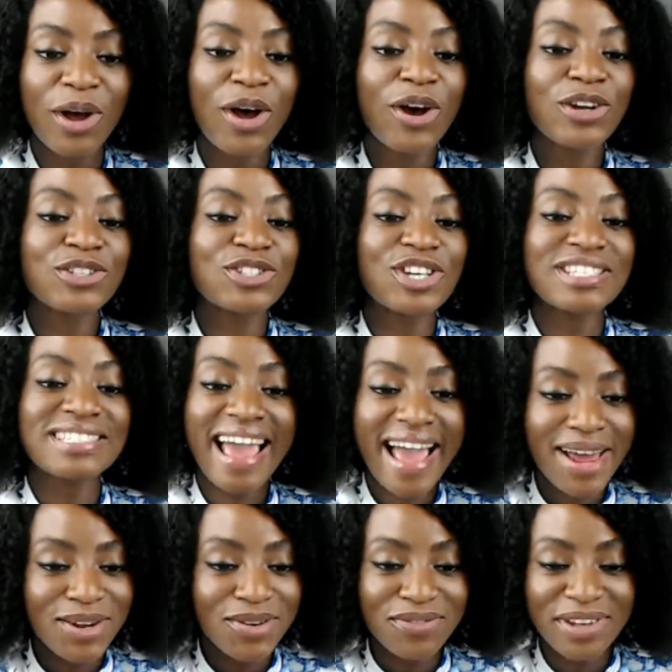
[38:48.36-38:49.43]
Just
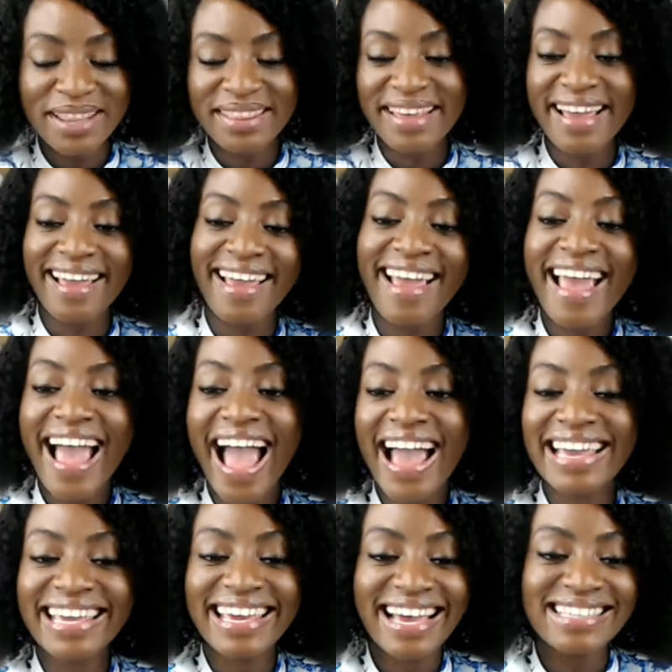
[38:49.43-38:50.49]
head over there
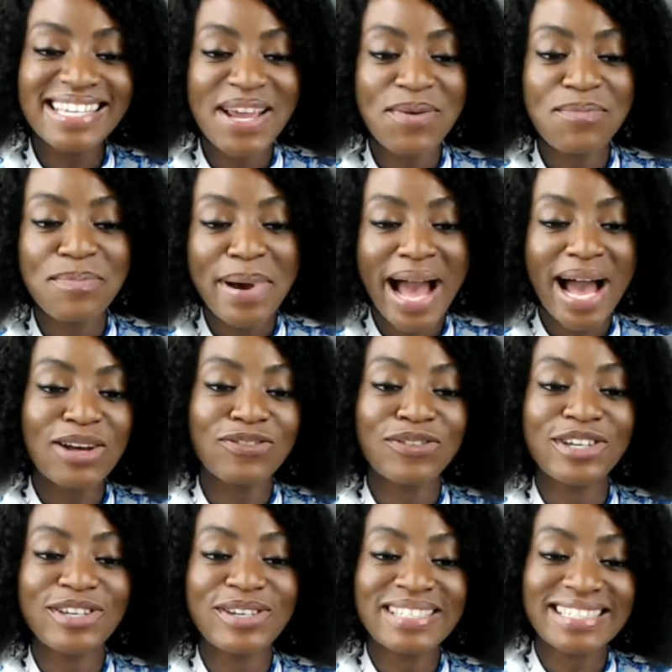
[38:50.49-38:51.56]
and get a bag
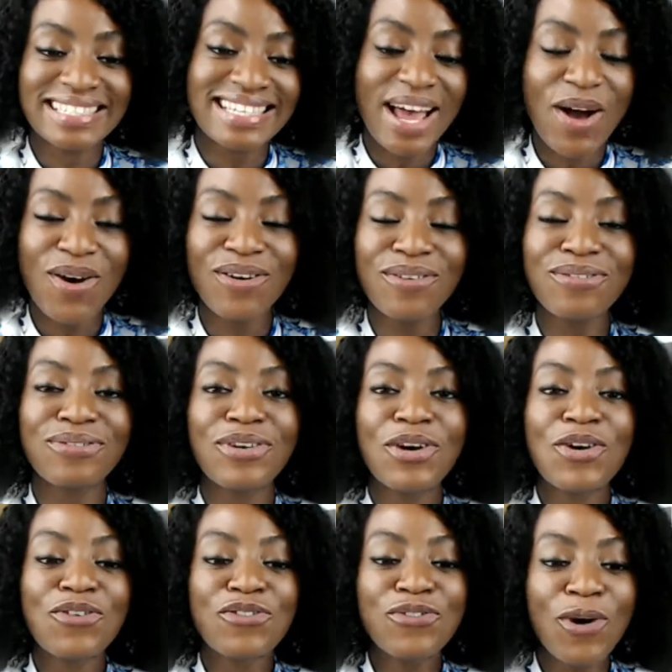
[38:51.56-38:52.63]
for yourself
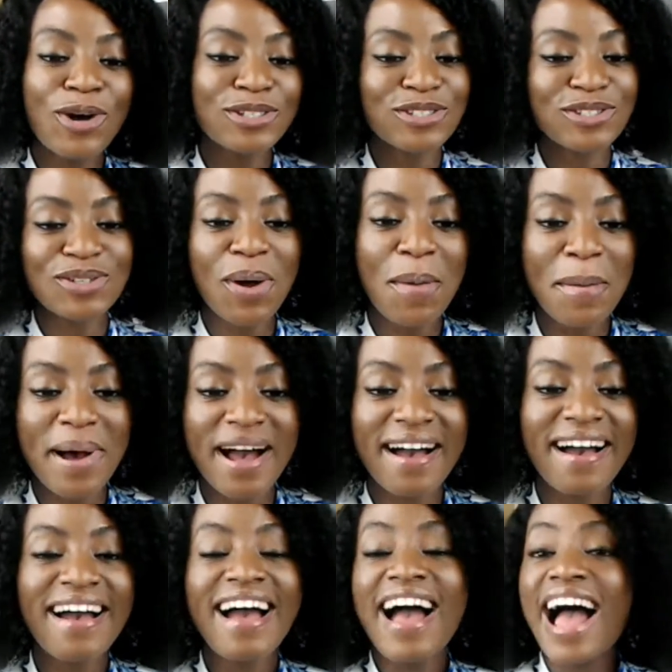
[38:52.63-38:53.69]
for summer.